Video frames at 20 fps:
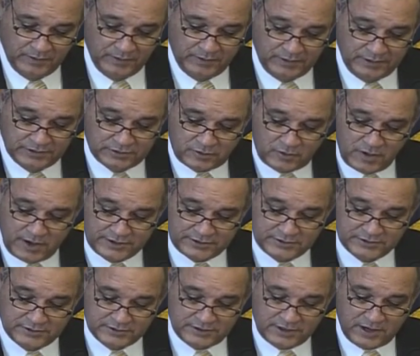These
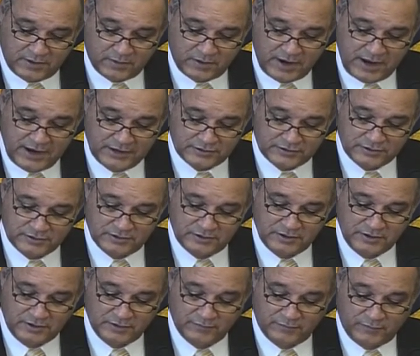questions that were
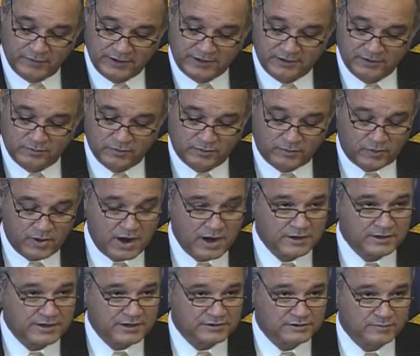answered conflicted with prior
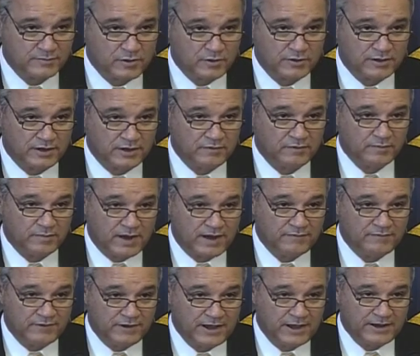testimony given by
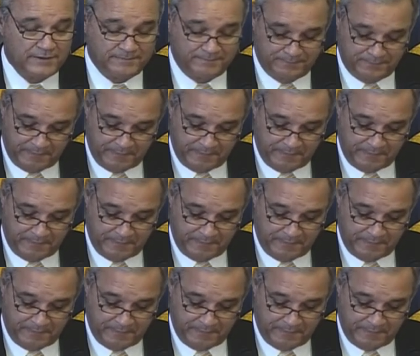VA.